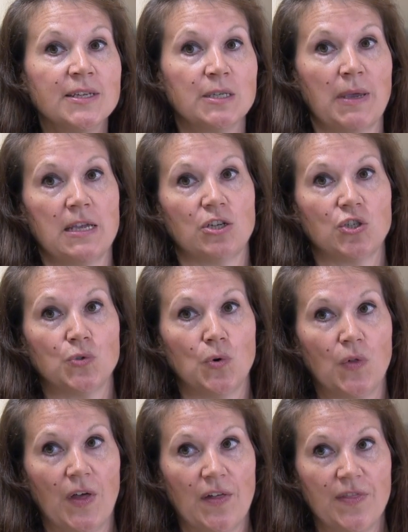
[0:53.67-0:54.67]
to make
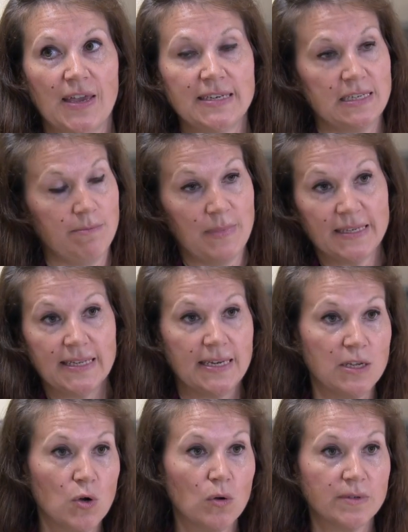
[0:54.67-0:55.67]
sure that they didn't miss
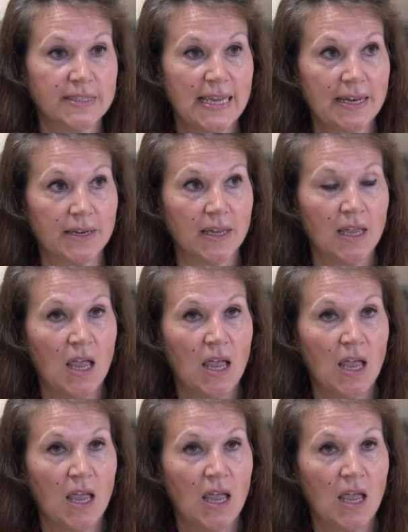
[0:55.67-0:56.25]
any content.